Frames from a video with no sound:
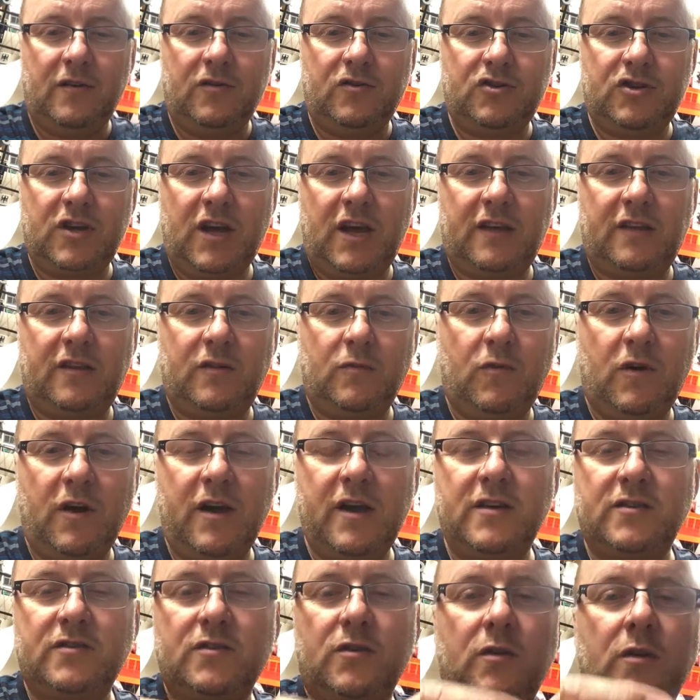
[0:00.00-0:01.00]
Check the
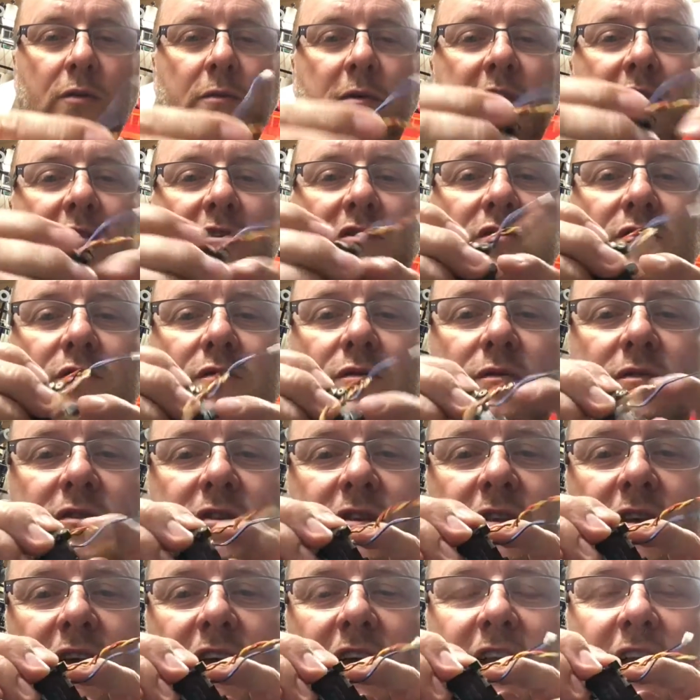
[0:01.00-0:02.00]
wires all the way through
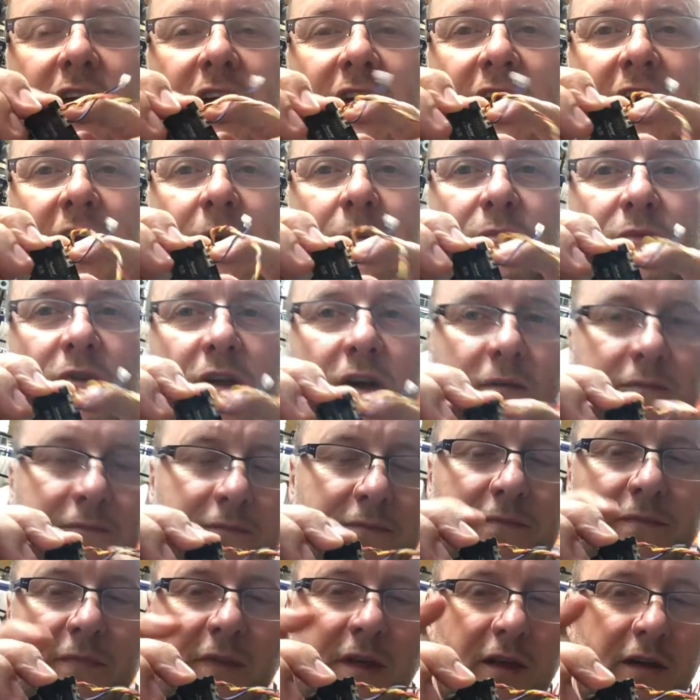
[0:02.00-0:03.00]
to the camera.
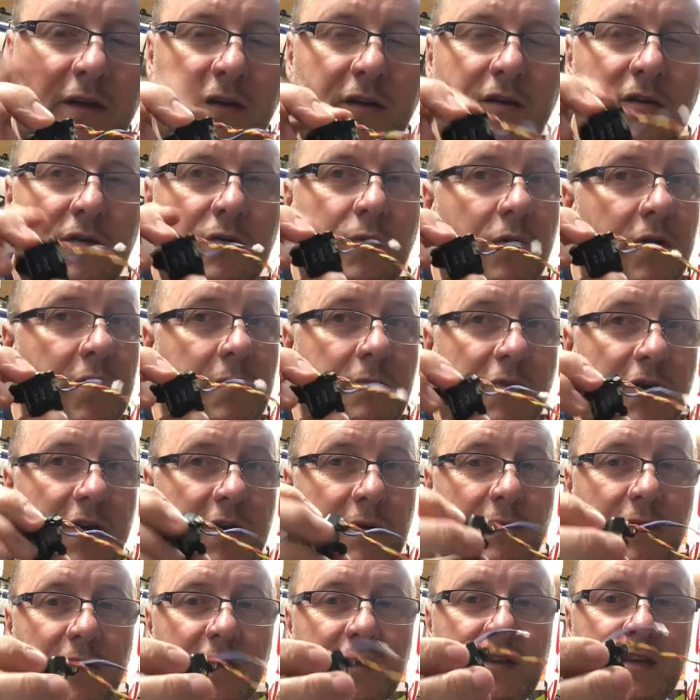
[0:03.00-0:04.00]
You don't want to
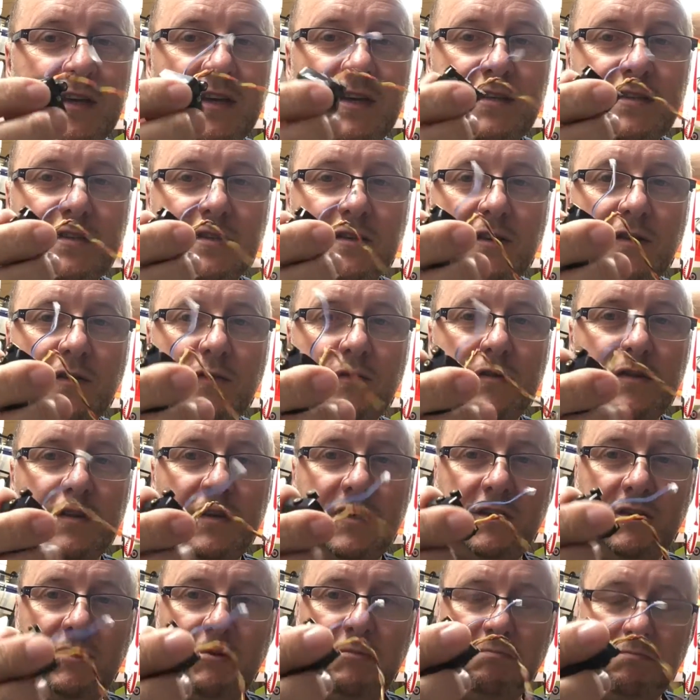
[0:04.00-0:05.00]
break one of these,
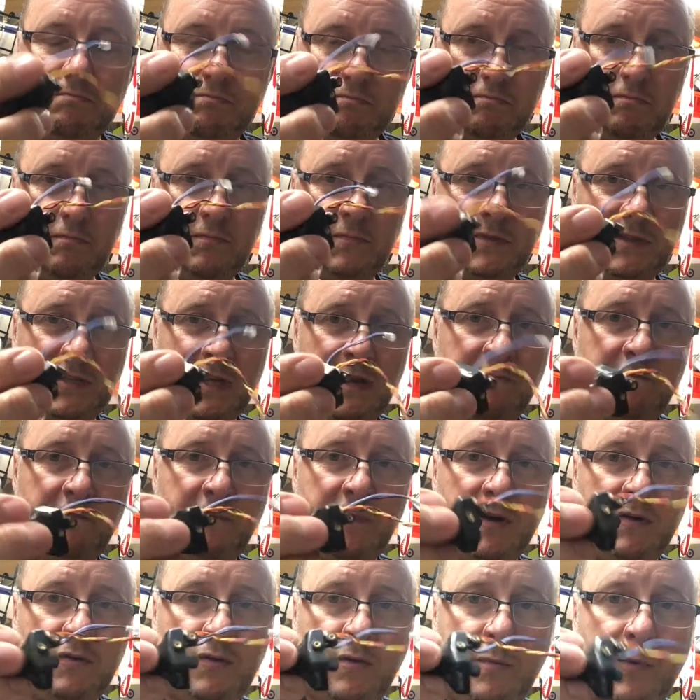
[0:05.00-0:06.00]
37
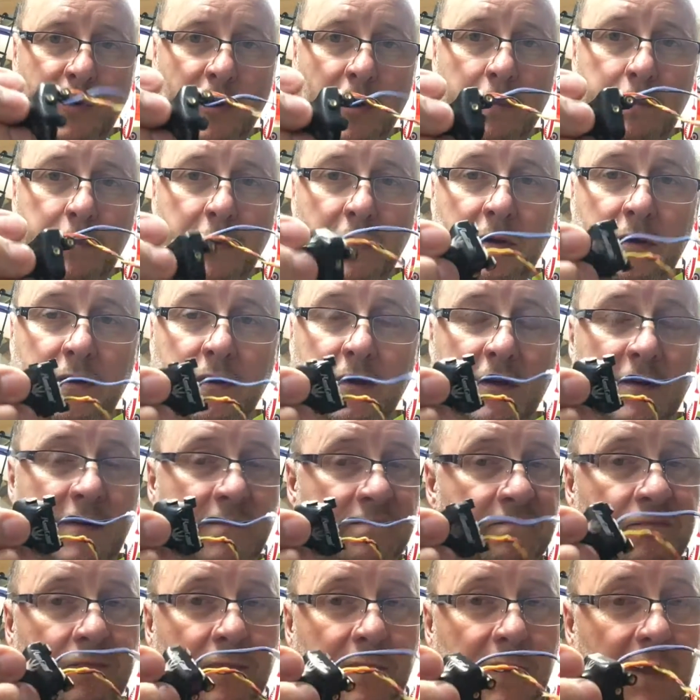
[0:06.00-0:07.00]
pound a pop.
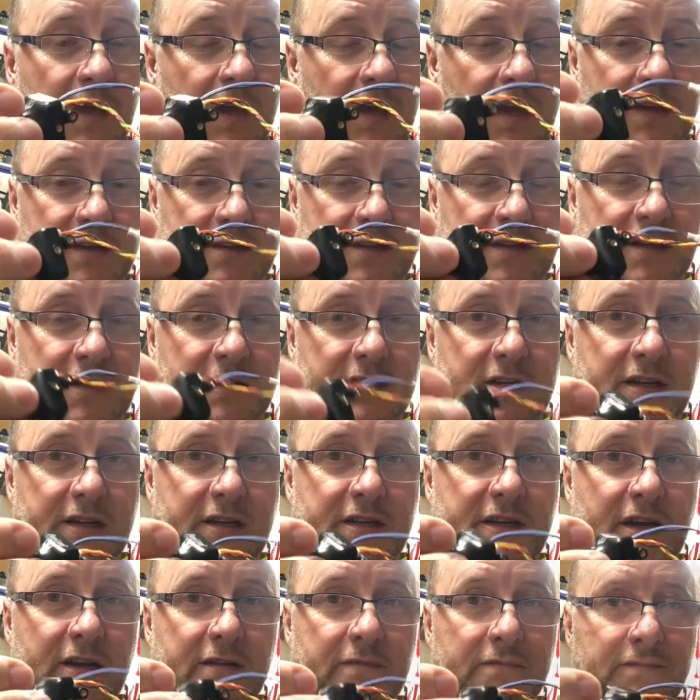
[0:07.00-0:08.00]
It's easily
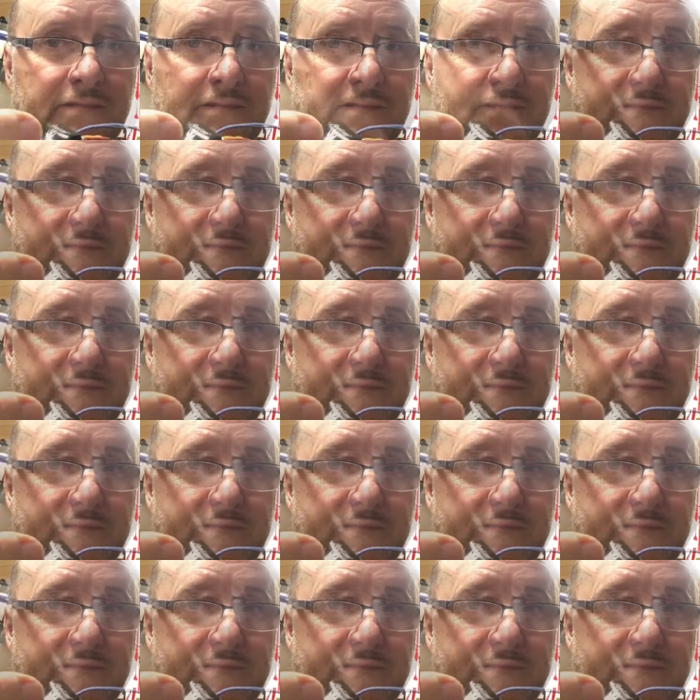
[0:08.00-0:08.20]
done.